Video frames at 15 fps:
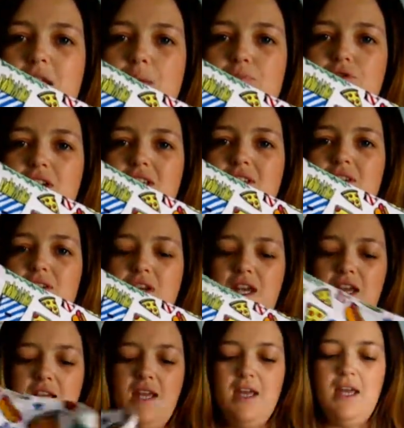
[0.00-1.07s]
print on
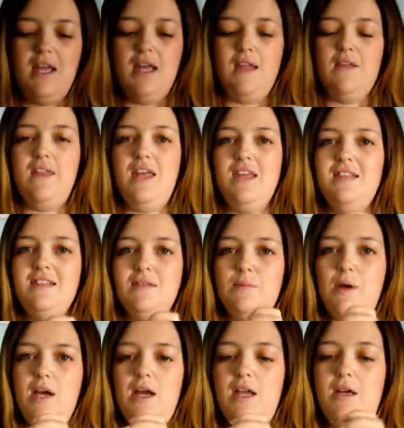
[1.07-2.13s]
it. This
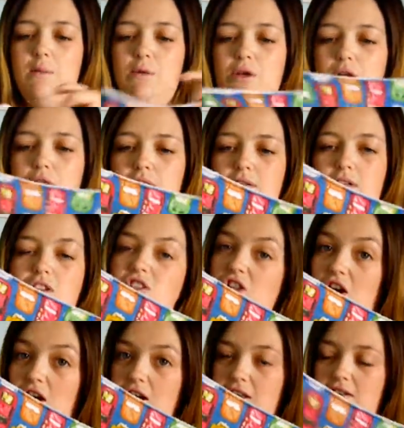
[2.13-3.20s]
one was
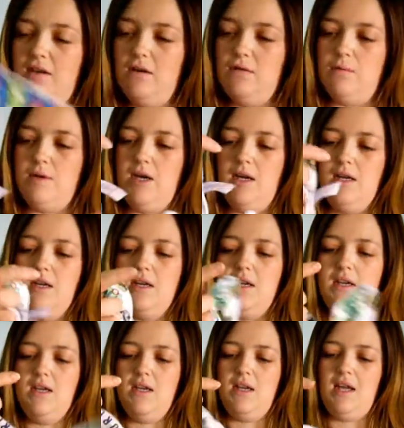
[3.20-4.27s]
Charlie's old one,
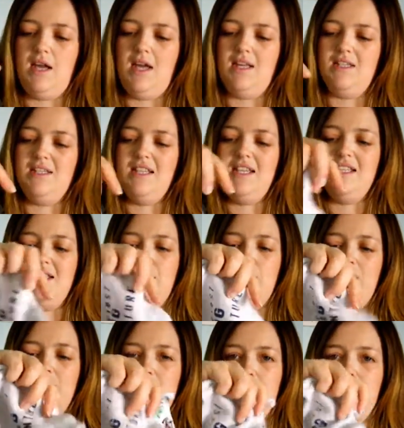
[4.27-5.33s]
and these little
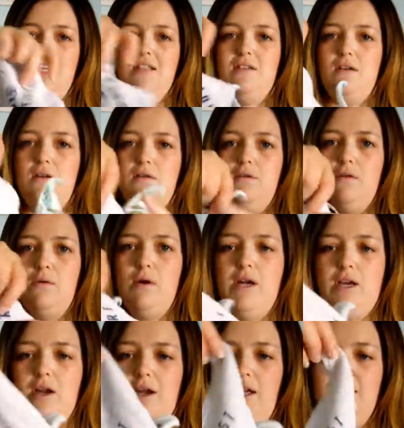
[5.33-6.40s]
ones from Tesco's are
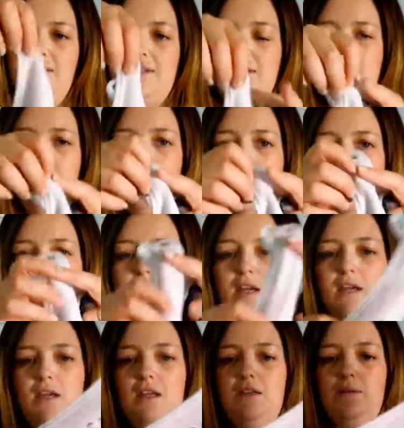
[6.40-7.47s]
quite nice
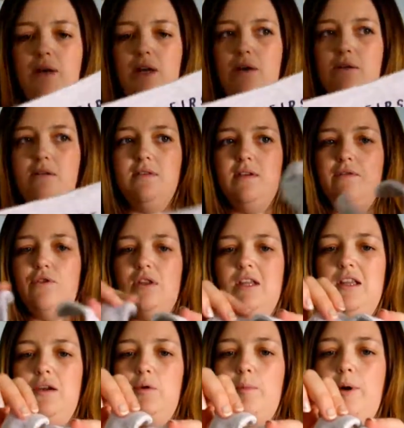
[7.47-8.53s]
as well because they've got the
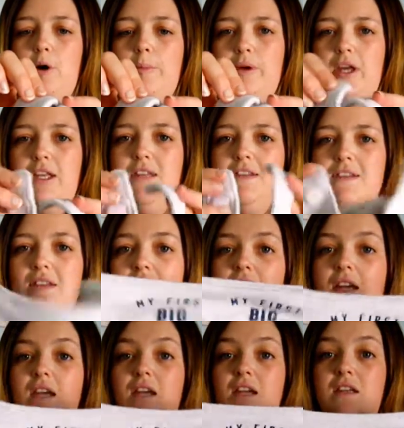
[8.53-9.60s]
little poppers.
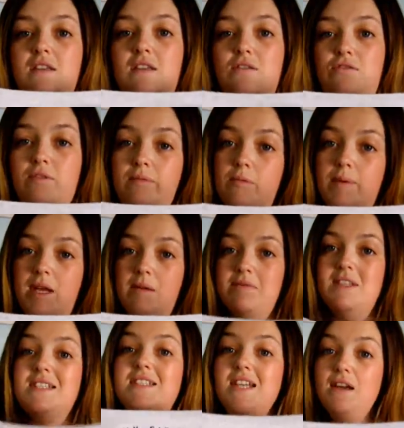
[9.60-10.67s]
So dribble bibs
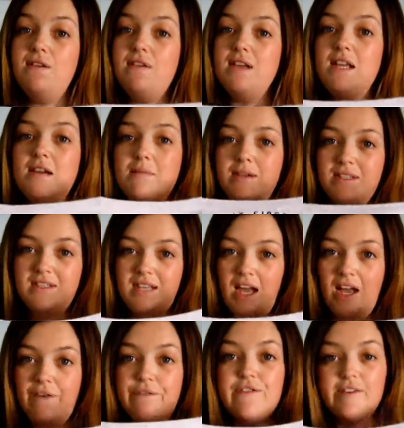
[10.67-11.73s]
are definitely a
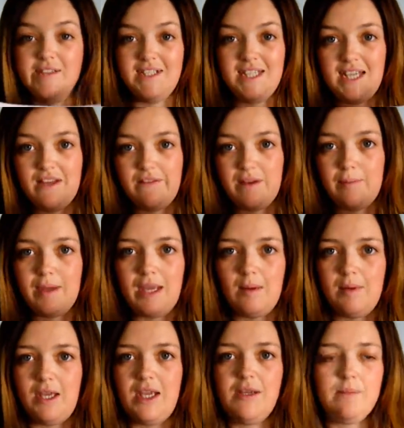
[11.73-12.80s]
must-have for a teething
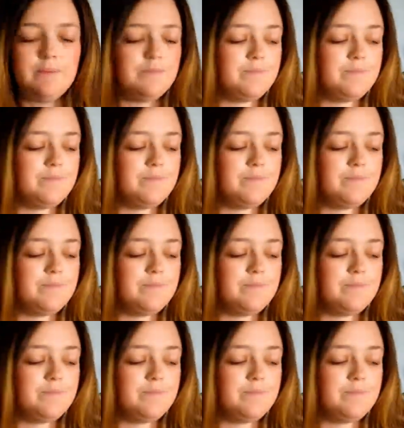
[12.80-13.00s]
baby.